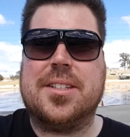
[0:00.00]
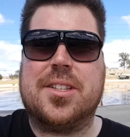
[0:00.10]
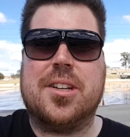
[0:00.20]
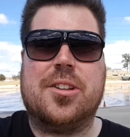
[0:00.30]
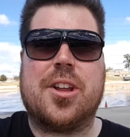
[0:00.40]

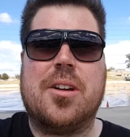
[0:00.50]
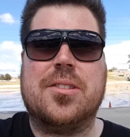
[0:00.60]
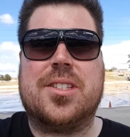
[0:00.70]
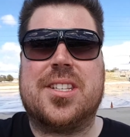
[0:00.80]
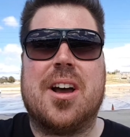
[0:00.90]
is
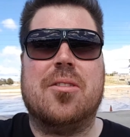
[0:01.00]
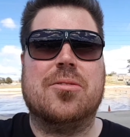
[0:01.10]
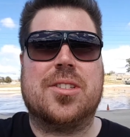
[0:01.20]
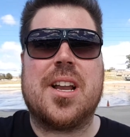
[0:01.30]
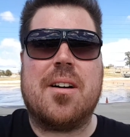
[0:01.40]
don't
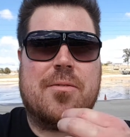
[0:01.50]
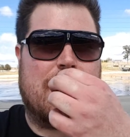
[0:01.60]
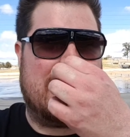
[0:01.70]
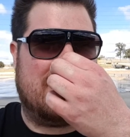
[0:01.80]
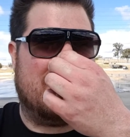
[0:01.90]
sell stuff
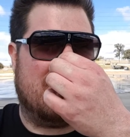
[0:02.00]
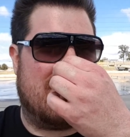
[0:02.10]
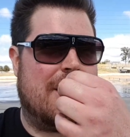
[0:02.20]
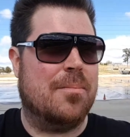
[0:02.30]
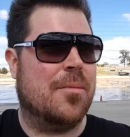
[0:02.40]
when
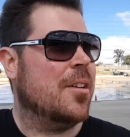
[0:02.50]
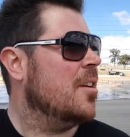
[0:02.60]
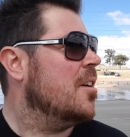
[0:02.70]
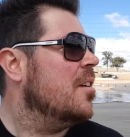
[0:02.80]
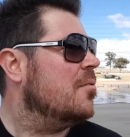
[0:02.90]
you're um,
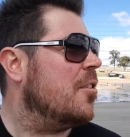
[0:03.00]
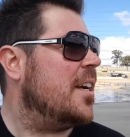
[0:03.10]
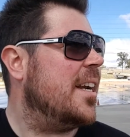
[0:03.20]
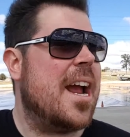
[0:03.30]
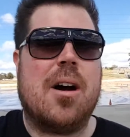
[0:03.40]

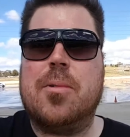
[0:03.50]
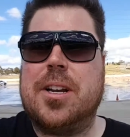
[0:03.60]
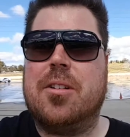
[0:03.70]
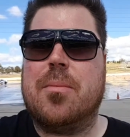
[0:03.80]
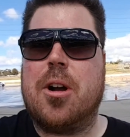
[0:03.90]
freaking out, when
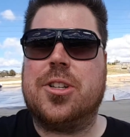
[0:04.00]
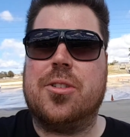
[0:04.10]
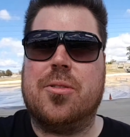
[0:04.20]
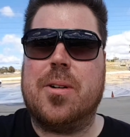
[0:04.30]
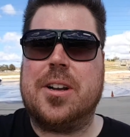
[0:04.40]
you're
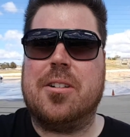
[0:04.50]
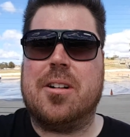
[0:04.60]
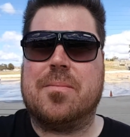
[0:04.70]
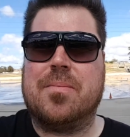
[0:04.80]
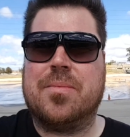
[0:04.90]
emotional, when
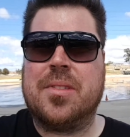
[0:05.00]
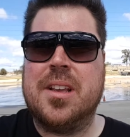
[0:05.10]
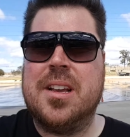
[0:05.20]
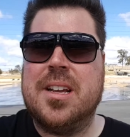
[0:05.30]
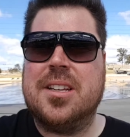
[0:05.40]
you're
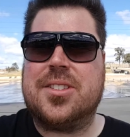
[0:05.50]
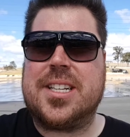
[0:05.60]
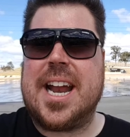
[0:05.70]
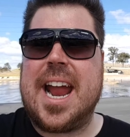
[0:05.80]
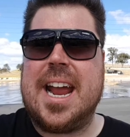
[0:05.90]

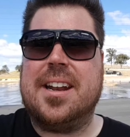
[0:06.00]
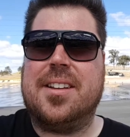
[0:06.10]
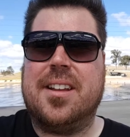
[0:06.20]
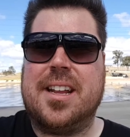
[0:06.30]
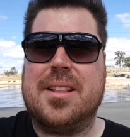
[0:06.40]
scared
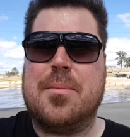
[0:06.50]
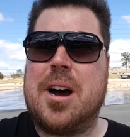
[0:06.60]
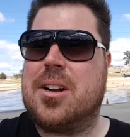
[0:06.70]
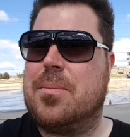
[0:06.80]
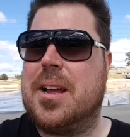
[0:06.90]
in the
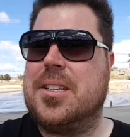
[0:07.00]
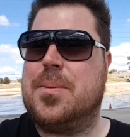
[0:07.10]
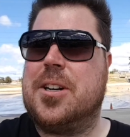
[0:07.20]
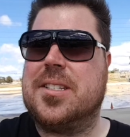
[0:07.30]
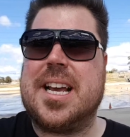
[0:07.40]
marketplace,
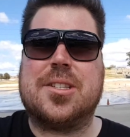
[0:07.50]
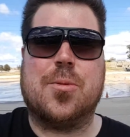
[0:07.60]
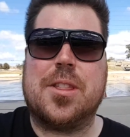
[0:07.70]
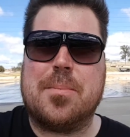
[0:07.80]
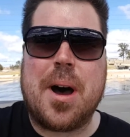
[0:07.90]
because
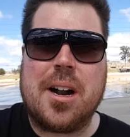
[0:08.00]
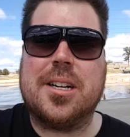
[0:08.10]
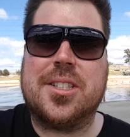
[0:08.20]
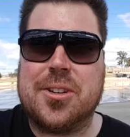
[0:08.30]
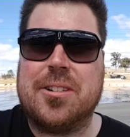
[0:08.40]
that's what the
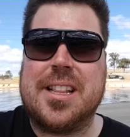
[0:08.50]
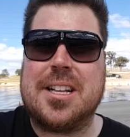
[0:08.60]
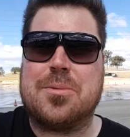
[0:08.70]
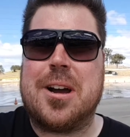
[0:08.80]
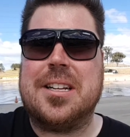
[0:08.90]
market's doing.
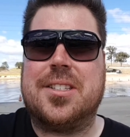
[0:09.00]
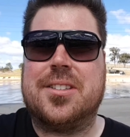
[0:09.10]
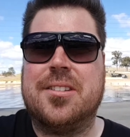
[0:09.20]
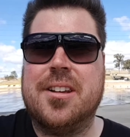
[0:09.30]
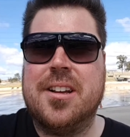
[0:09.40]
That's why
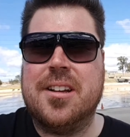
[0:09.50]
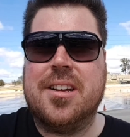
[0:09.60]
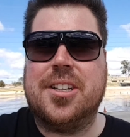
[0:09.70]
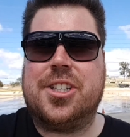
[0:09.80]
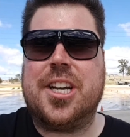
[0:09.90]
it's
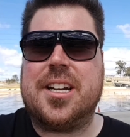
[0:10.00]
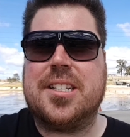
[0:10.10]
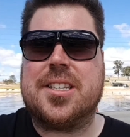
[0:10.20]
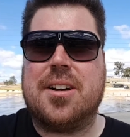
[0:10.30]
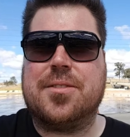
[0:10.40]
shitting
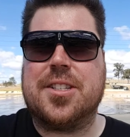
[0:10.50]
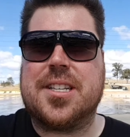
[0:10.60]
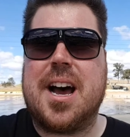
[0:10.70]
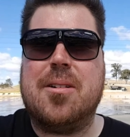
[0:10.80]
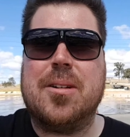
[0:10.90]
itself to
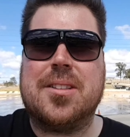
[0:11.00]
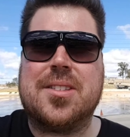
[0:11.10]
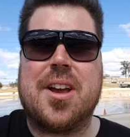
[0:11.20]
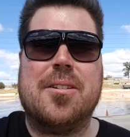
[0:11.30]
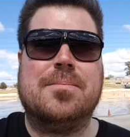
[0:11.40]
start with.
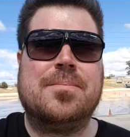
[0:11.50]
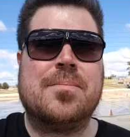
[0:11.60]
So